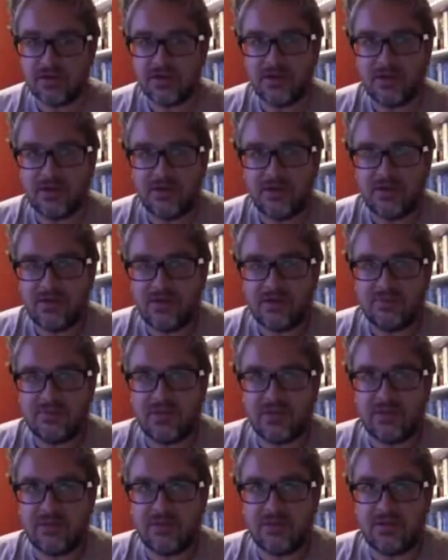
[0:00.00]
Maybe
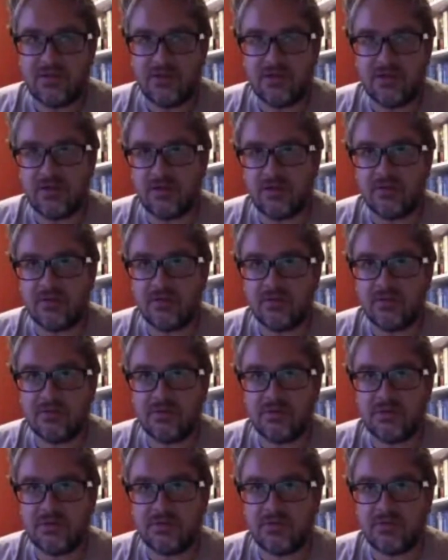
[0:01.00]
it's part
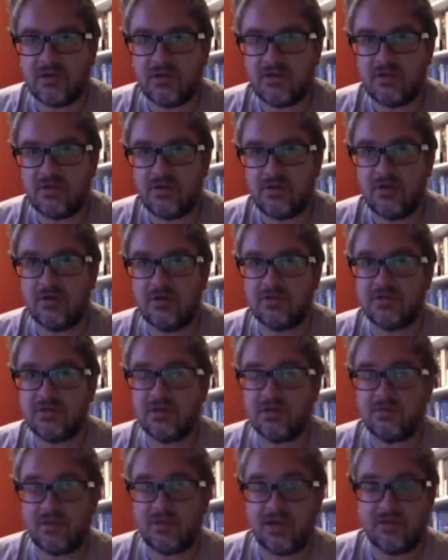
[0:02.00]
of the long-term game
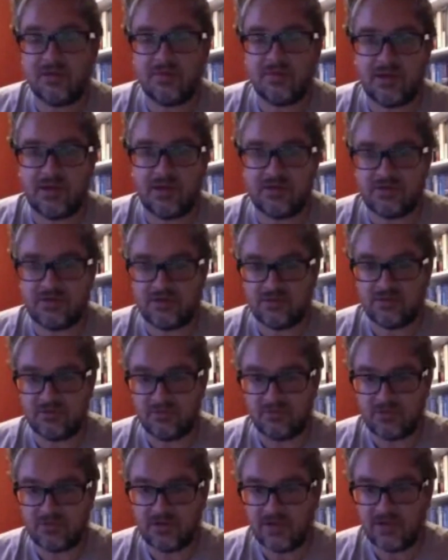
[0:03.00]
plan to sort of get the
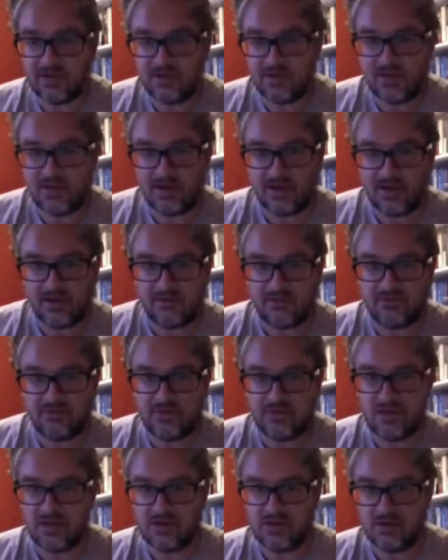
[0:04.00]
hell out of the EU.
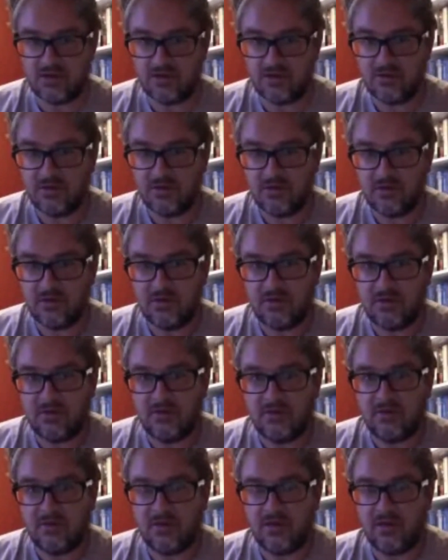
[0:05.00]

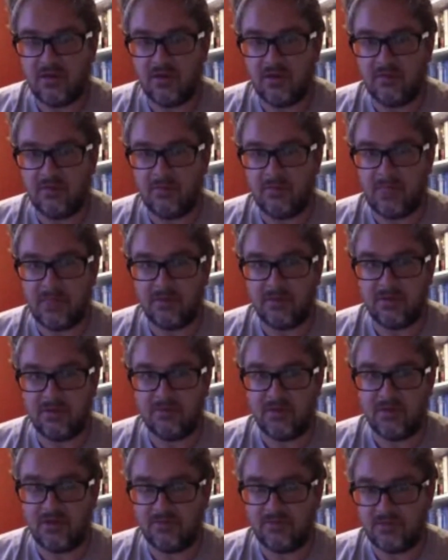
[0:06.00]
It might have been
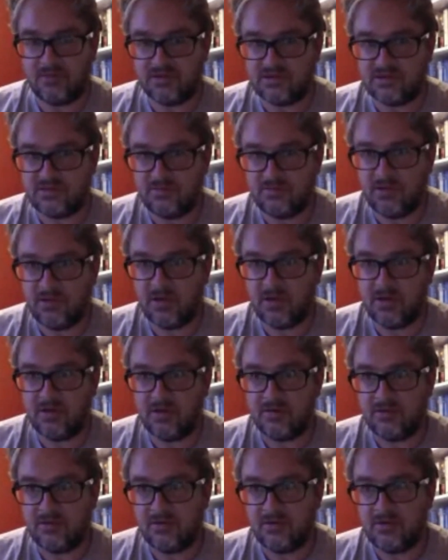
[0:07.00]
spun
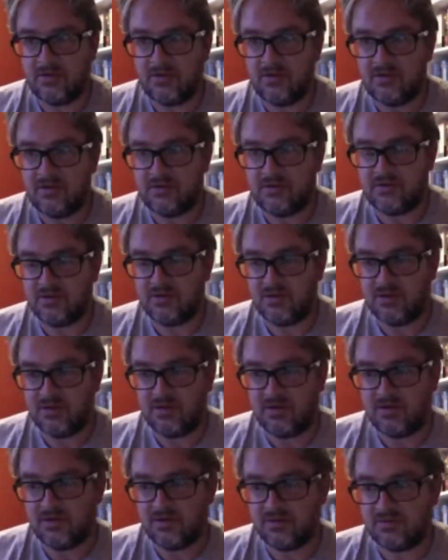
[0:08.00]
to the
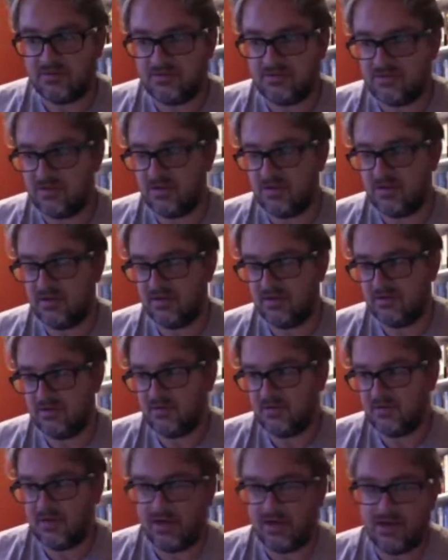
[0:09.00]

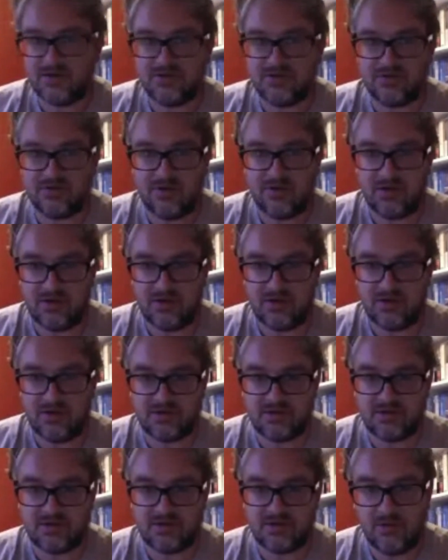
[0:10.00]
electorate in a certain
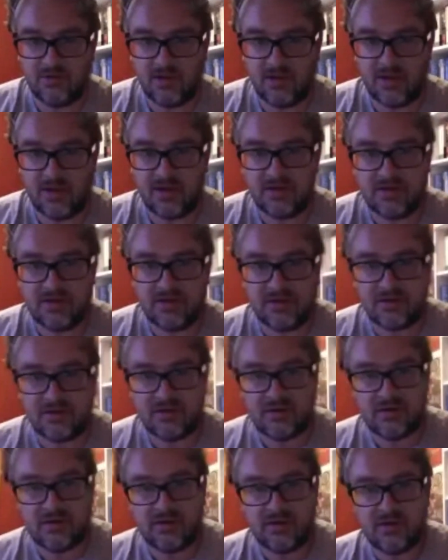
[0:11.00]
way,
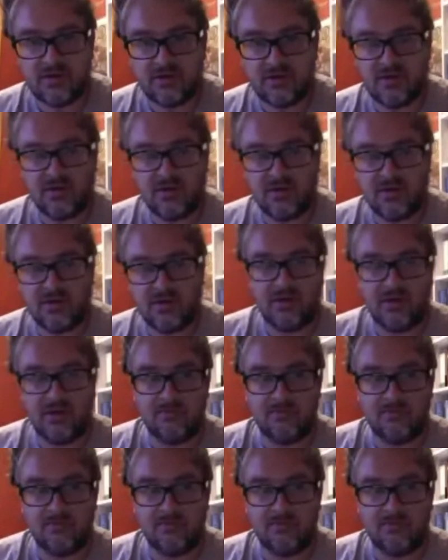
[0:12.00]
but